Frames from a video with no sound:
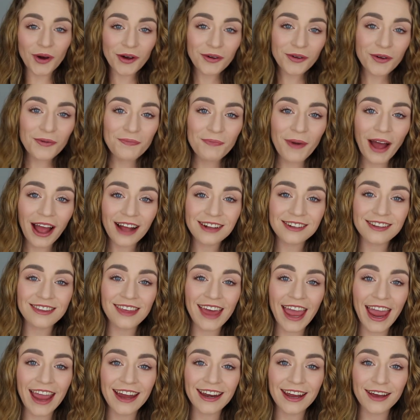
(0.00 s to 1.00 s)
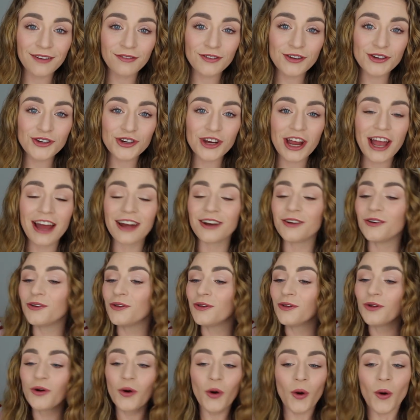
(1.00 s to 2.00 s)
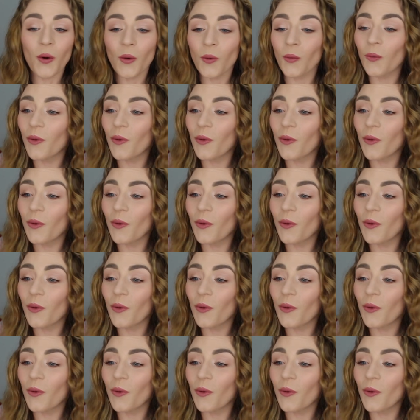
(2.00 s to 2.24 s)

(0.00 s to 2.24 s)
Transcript: Welcome back to the Hen Heaven channel.